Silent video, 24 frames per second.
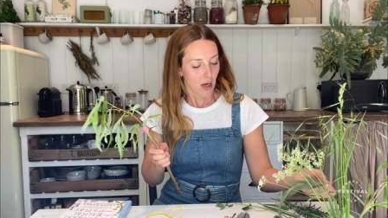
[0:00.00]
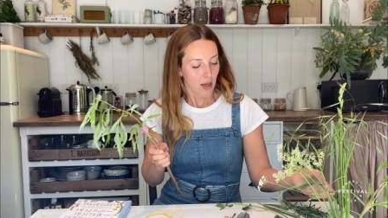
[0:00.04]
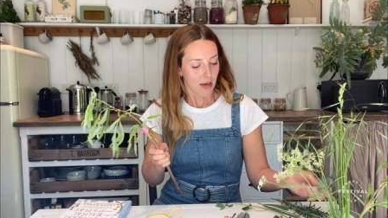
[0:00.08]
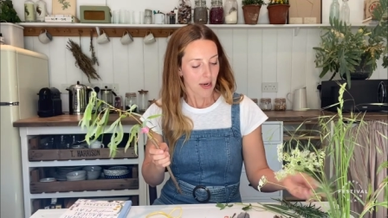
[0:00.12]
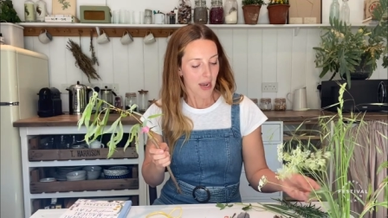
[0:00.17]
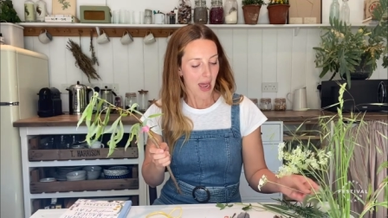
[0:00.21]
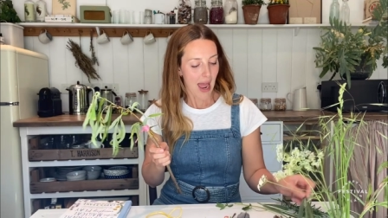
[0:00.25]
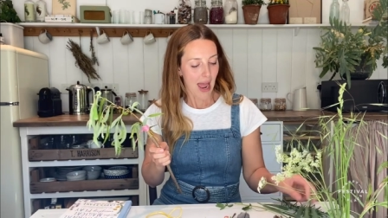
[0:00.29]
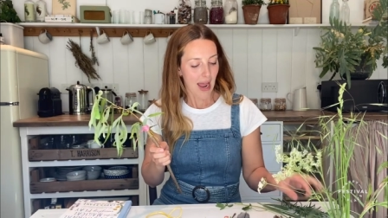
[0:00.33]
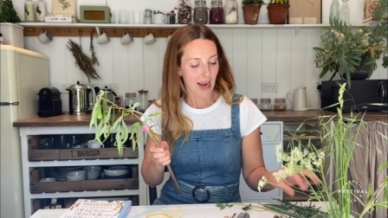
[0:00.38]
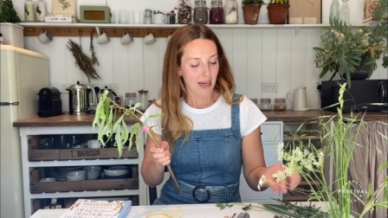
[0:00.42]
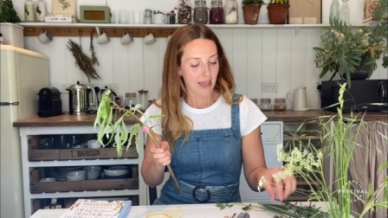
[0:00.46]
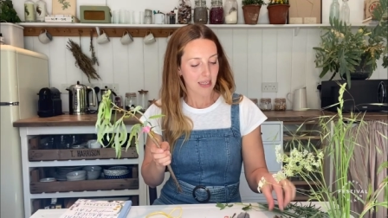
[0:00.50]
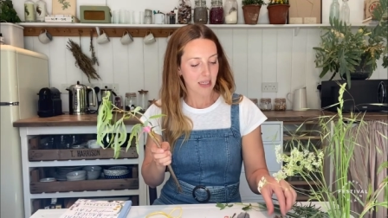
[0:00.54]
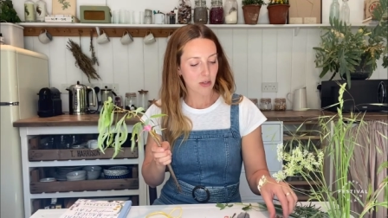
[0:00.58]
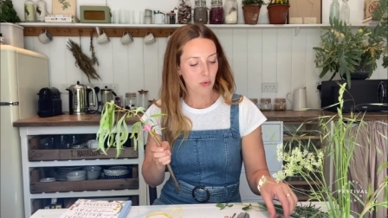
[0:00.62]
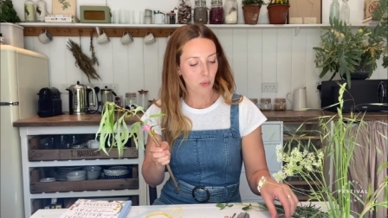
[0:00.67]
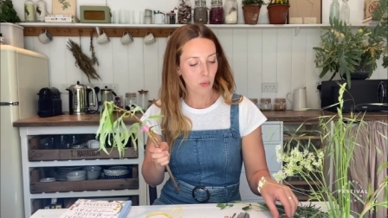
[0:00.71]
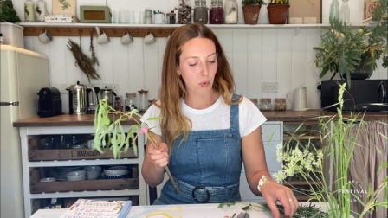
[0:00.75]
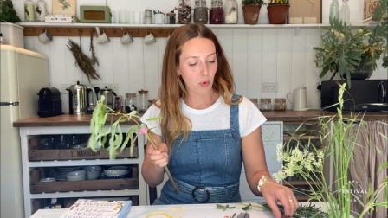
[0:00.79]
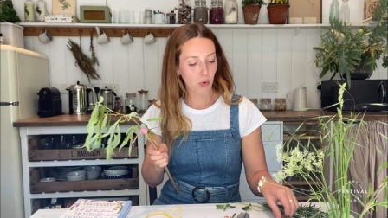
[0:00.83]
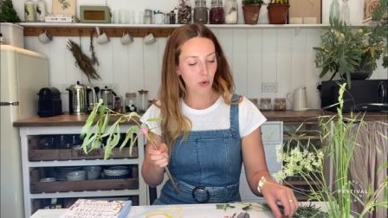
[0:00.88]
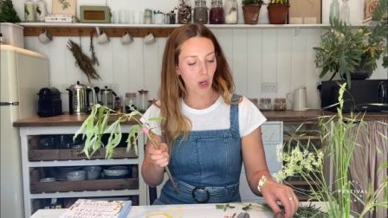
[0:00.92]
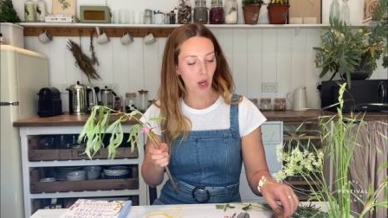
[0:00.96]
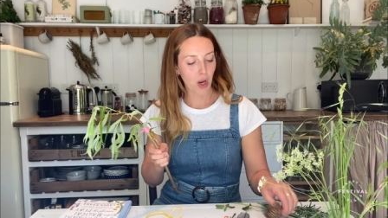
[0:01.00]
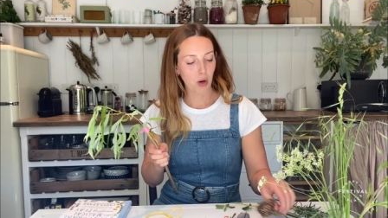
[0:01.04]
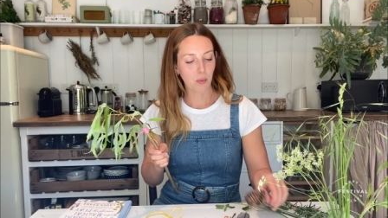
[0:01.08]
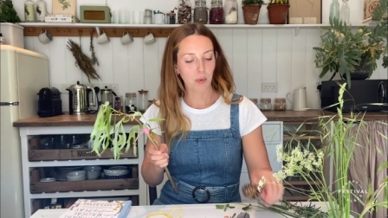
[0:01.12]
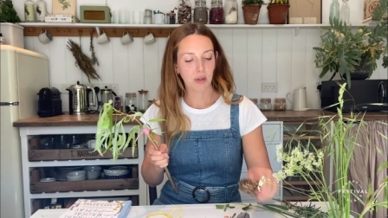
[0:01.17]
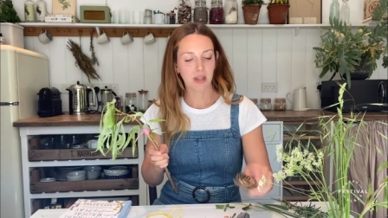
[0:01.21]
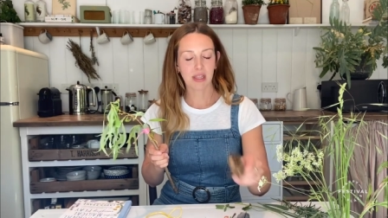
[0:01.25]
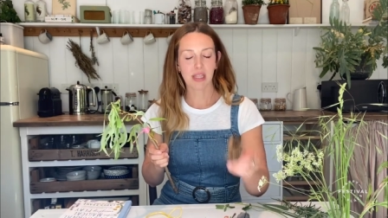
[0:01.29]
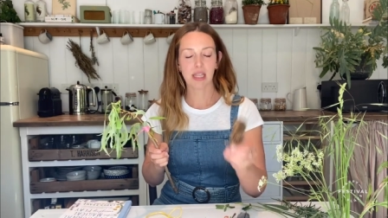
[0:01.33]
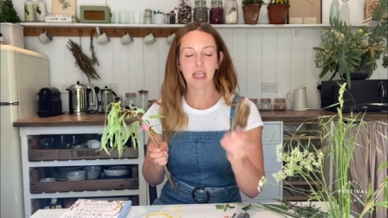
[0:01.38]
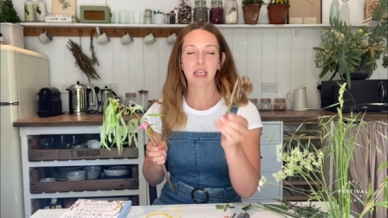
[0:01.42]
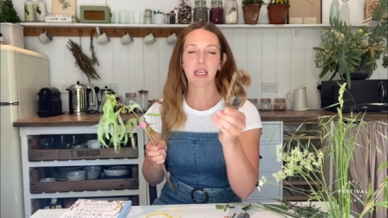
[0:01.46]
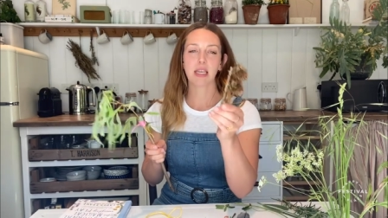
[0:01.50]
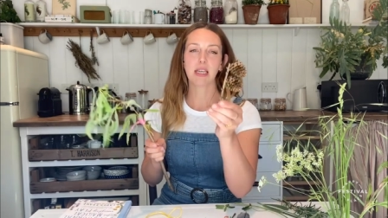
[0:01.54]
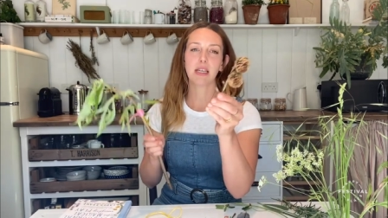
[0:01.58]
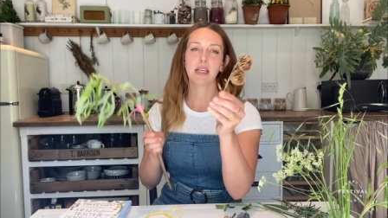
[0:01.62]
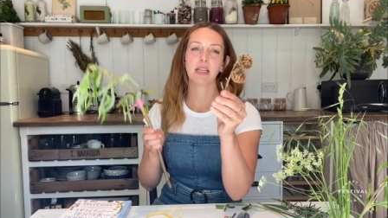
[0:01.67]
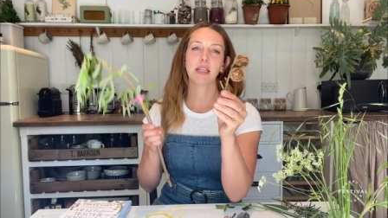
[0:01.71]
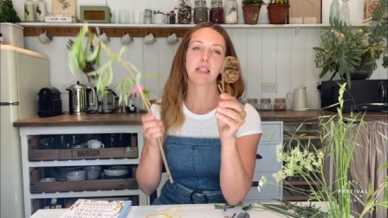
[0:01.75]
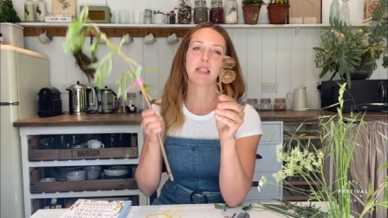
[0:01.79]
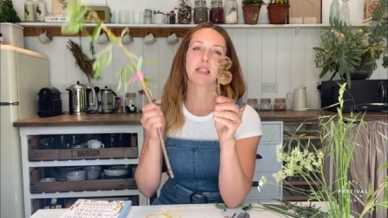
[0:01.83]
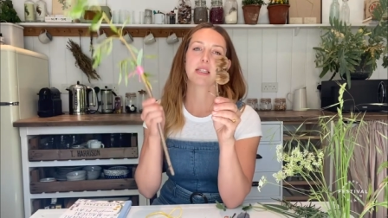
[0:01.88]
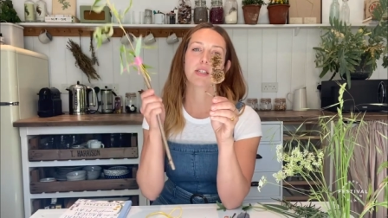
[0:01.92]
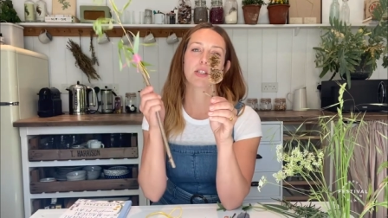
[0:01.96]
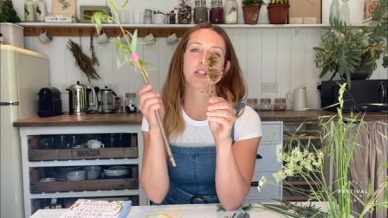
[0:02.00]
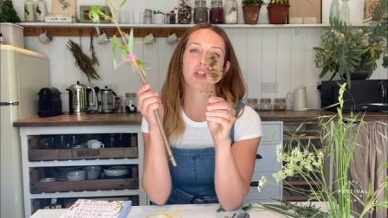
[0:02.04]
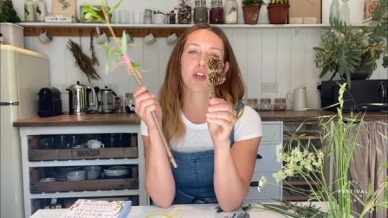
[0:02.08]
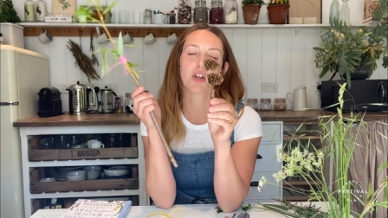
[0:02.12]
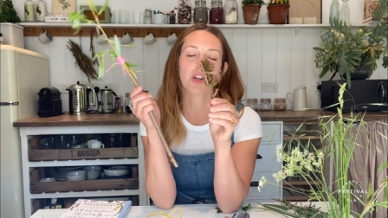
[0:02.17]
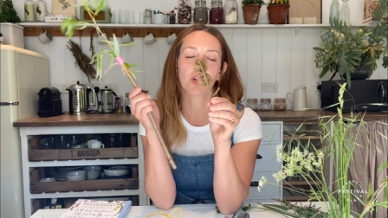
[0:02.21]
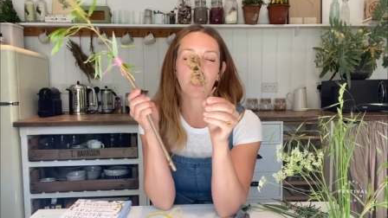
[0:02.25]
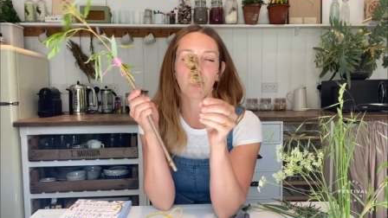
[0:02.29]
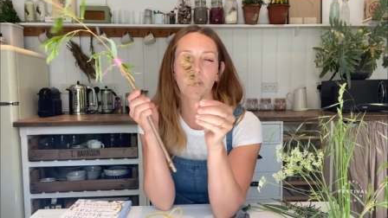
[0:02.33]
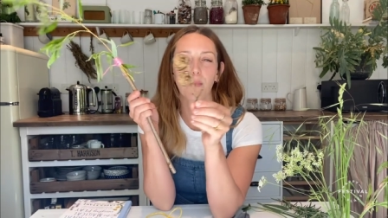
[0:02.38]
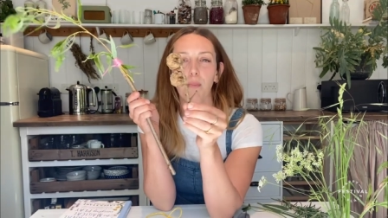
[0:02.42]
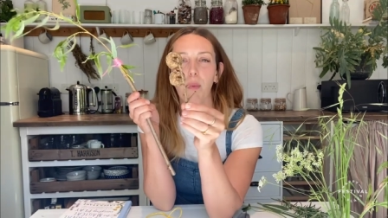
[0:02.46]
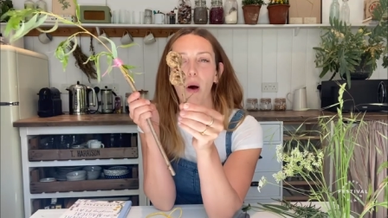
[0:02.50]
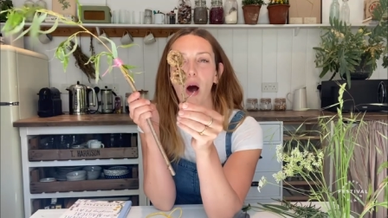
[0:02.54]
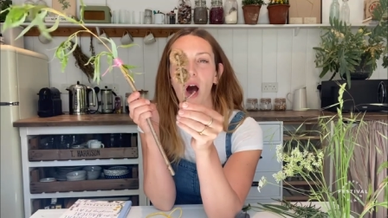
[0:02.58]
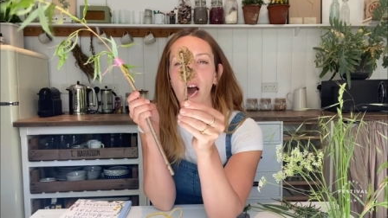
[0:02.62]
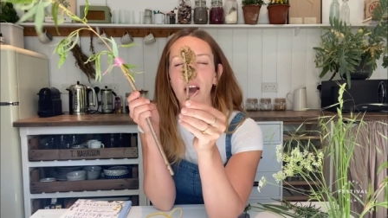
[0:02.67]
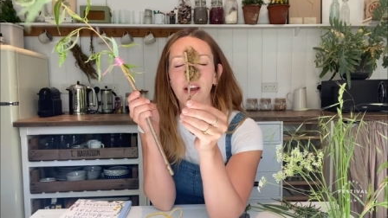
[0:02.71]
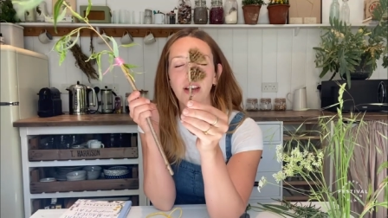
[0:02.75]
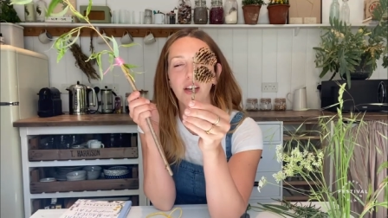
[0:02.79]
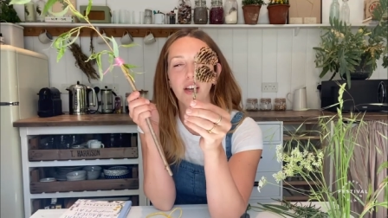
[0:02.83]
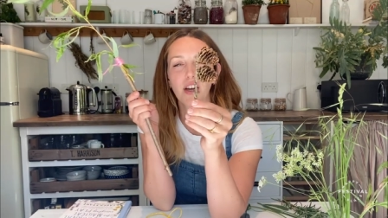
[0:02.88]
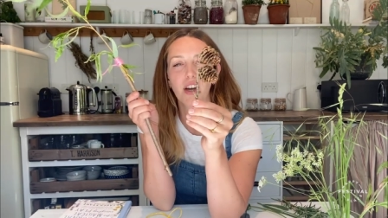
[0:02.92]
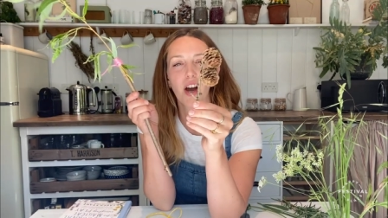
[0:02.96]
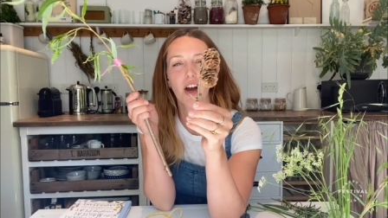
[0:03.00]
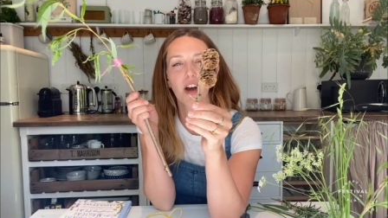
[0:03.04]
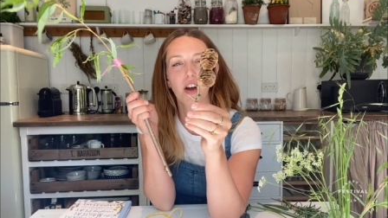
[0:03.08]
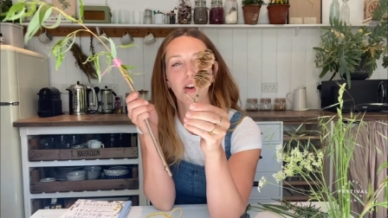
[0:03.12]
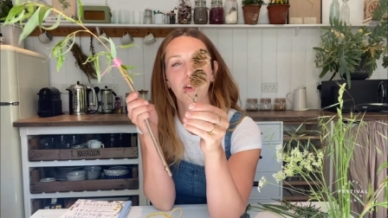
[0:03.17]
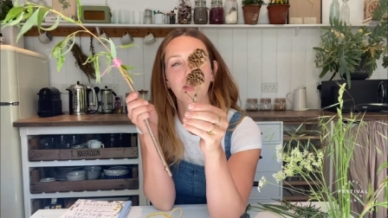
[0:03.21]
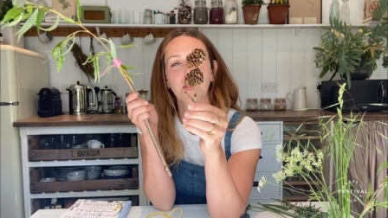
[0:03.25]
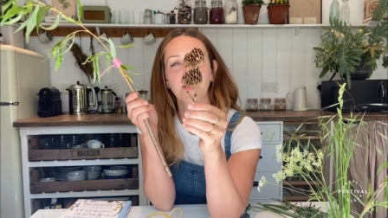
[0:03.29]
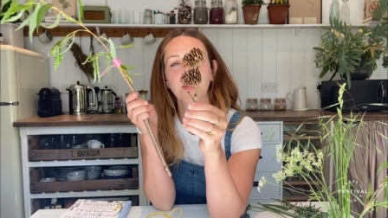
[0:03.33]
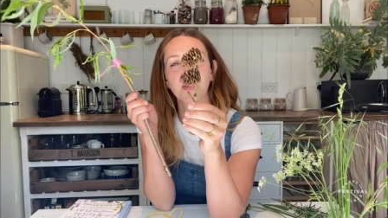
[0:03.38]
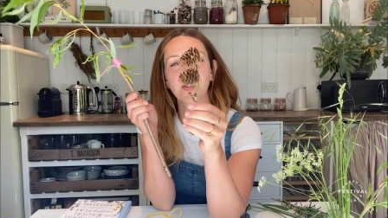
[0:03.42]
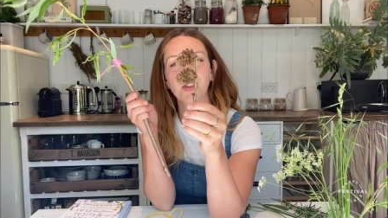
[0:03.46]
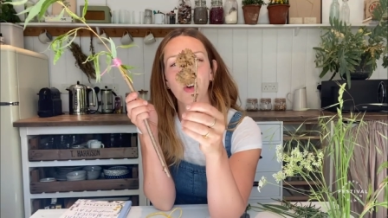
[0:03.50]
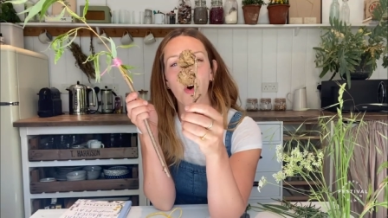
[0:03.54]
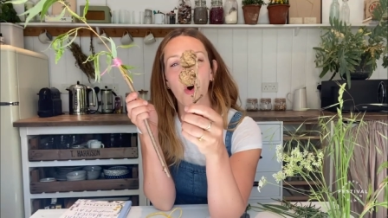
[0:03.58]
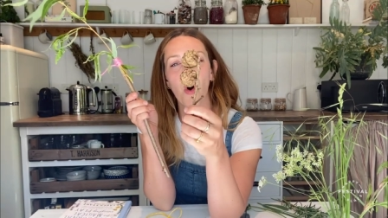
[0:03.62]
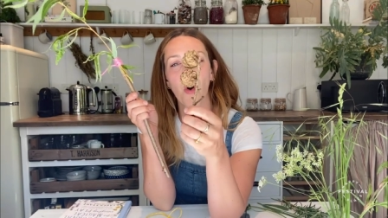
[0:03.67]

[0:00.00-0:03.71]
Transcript: Next, we'll go with these two pine cones